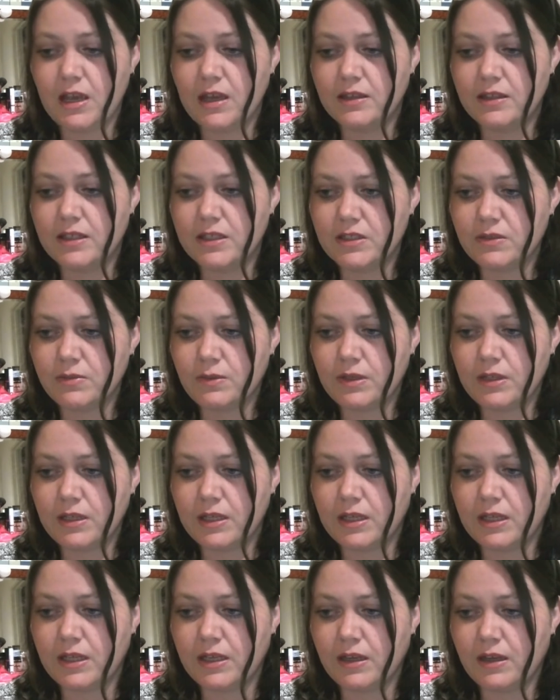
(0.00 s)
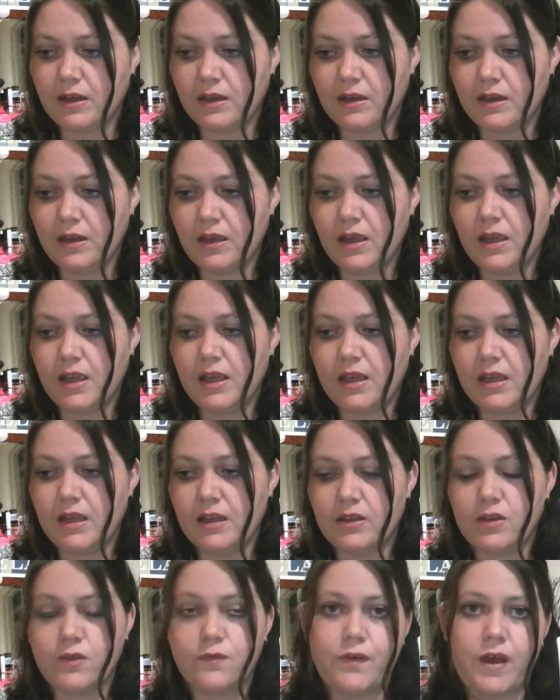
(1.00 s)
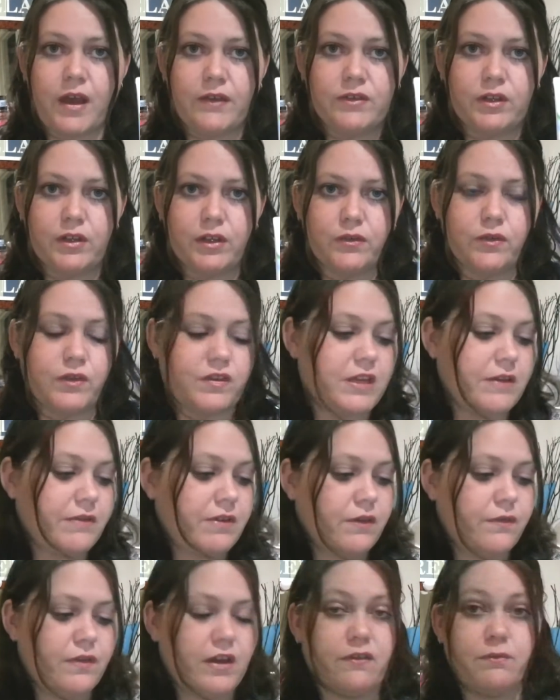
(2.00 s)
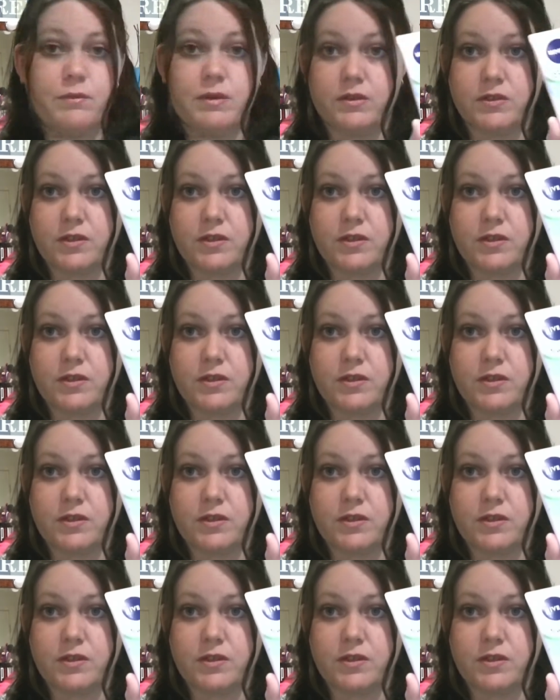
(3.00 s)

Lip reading: This one here, it's $5 for 75ml.